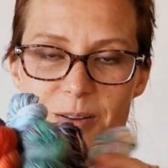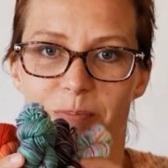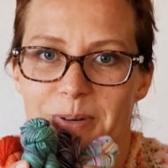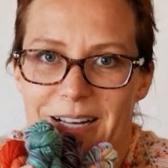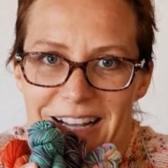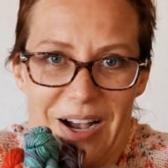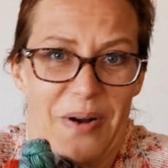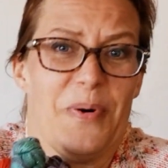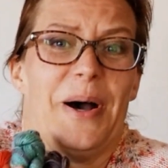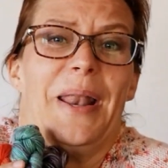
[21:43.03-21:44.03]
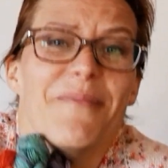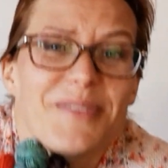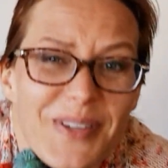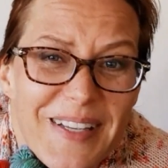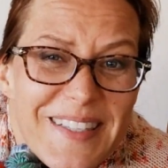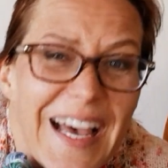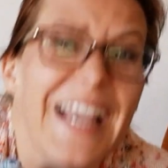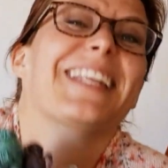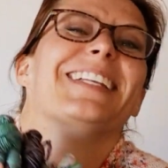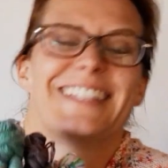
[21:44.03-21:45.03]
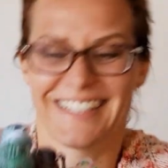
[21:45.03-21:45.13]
But I got one. I'm so excited.